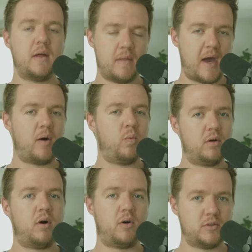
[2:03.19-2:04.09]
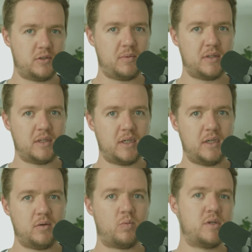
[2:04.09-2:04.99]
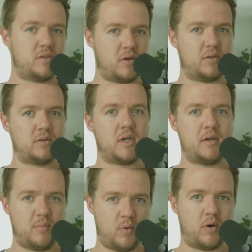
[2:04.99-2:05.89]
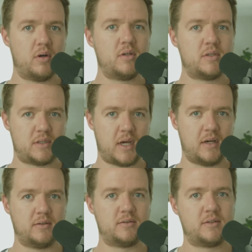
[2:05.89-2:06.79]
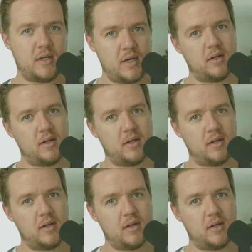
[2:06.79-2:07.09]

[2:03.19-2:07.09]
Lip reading: that will ultimately result in more sales.